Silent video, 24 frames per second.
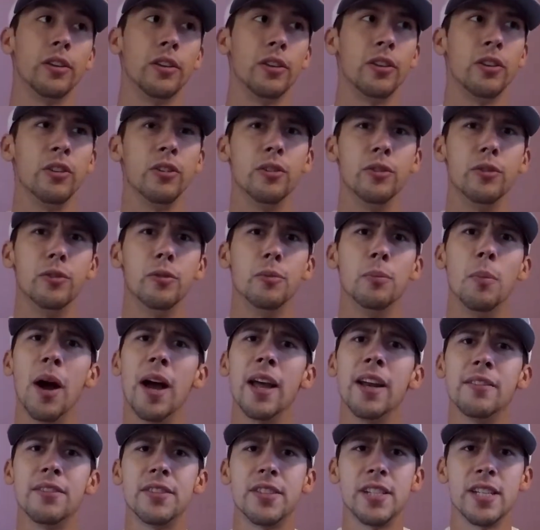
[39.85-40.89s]
you
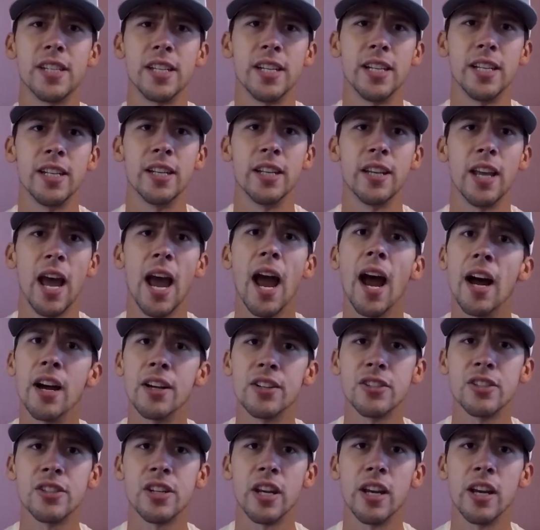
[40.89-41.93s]
might have seen the
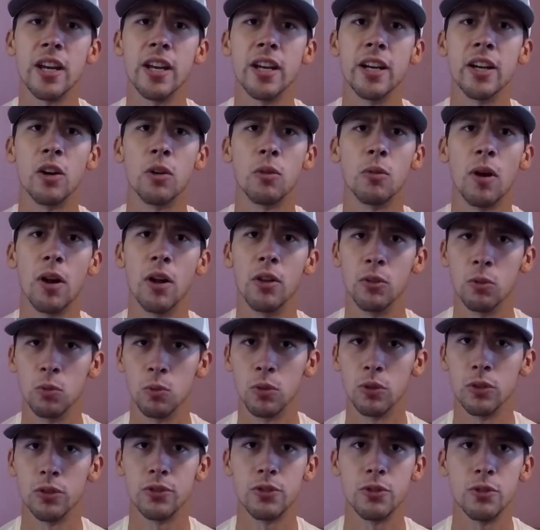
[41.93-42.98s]
hashtag Around the
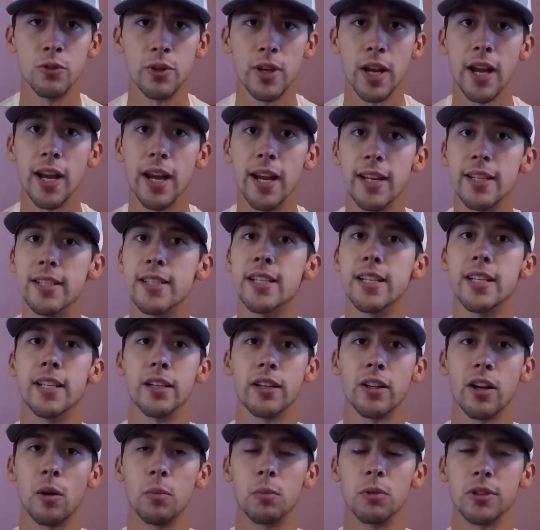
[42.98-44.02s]
World 2K18 a
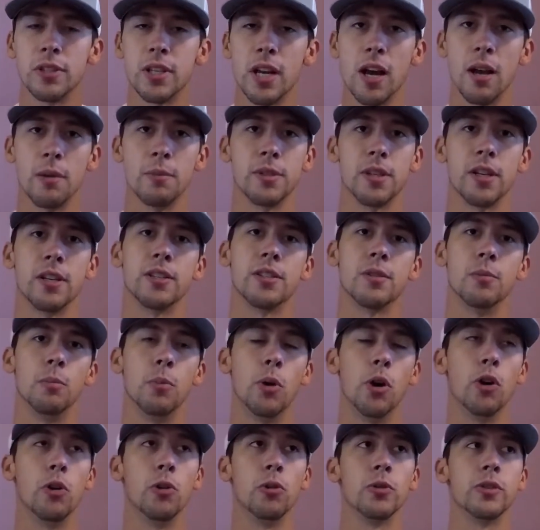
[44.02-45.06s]
couple times on some
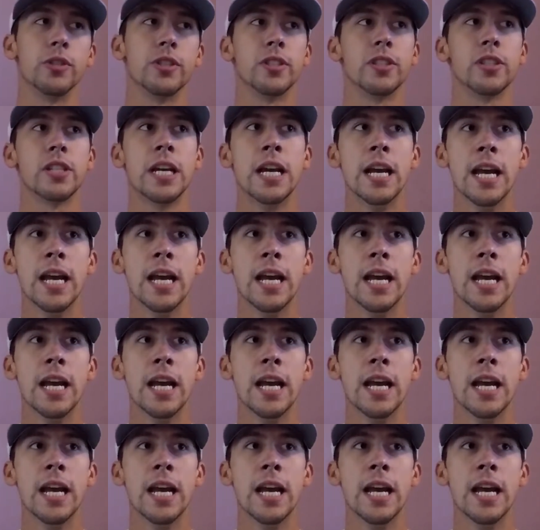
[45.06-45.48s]
posts.